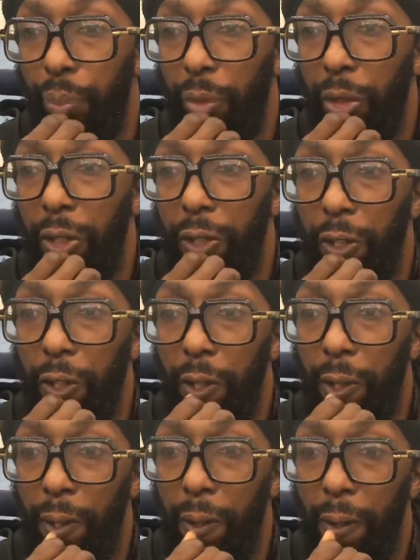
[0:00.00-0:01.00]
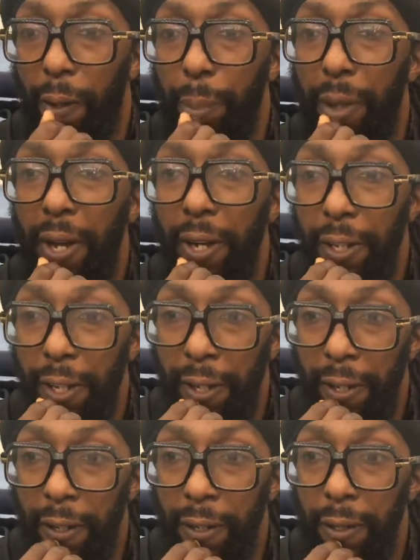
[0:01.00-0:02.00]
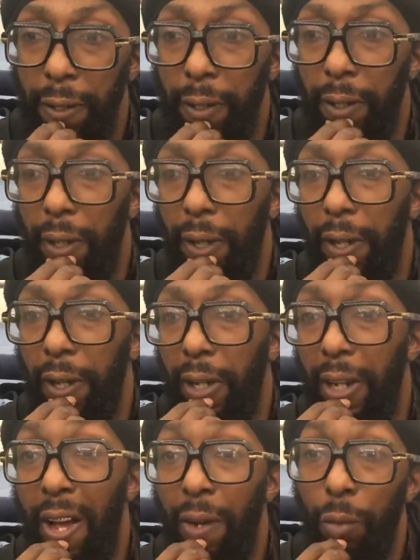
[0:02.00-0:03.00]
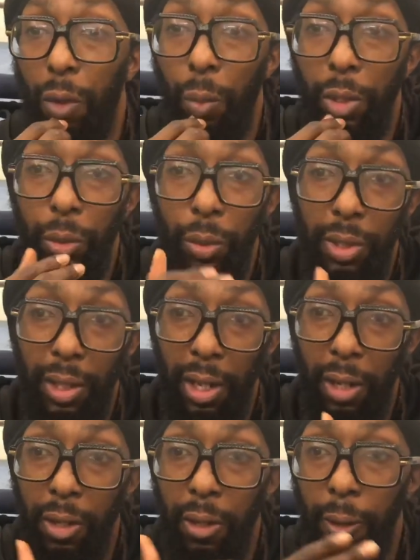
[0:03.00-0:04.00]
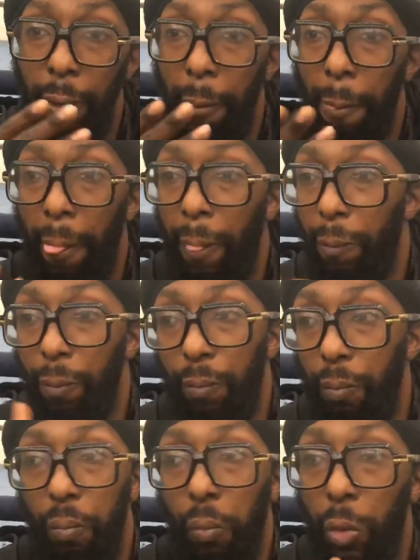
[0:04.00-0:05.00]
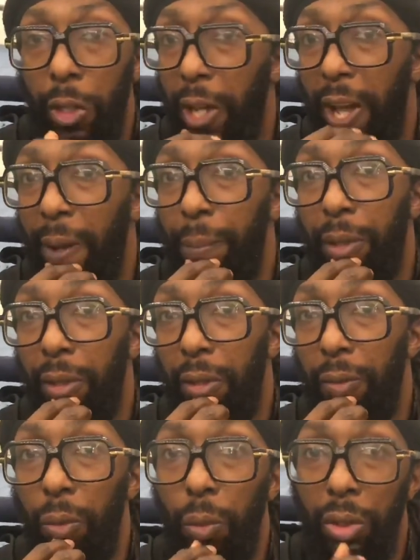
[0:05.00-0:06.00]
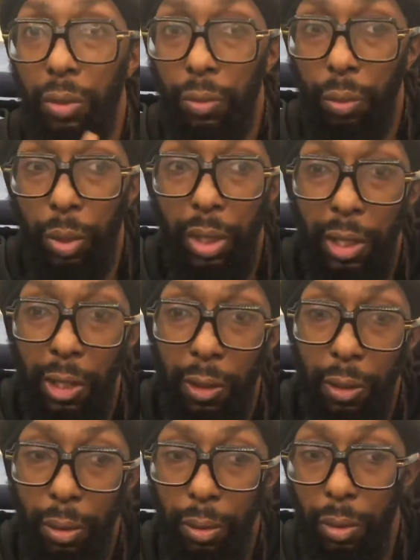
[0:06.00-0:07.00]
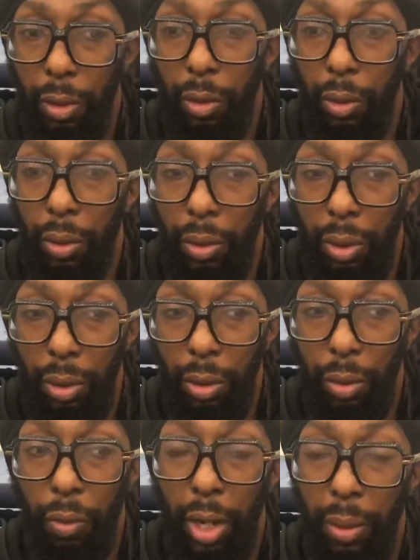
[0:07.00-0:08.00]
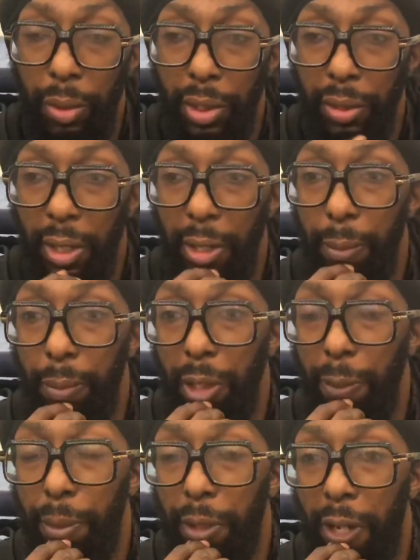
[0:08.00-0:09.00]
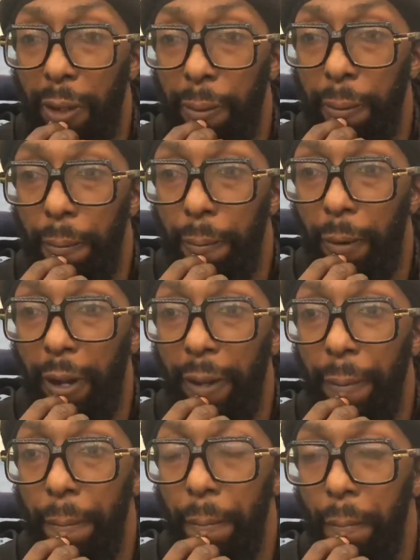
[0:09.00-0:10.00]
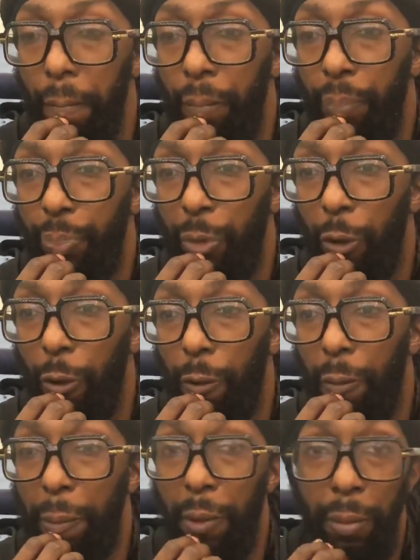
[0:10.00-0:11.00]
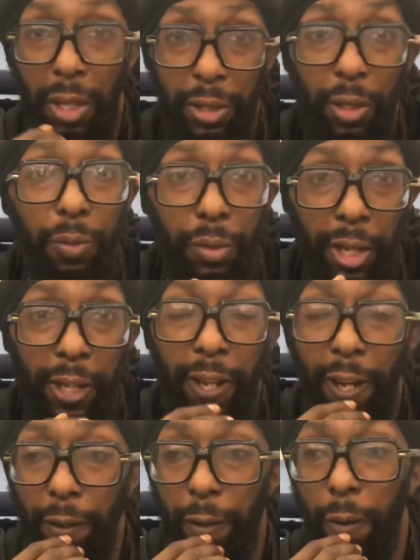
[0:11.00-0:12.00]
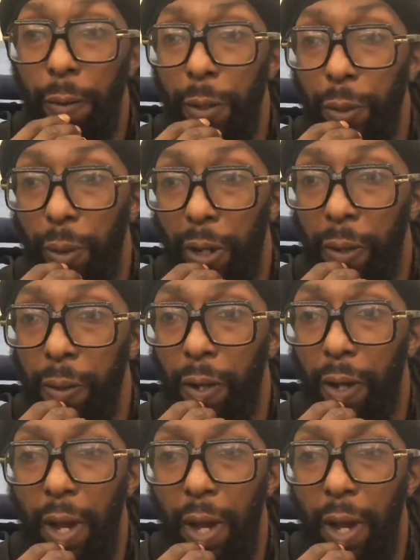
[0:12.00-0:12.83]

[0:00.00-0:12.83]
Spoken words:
He's a pioneer, and a lot of what we do today wouldn't happen if it wasn't for what he, you know, the ground he put out, right? I put myself in that category as well.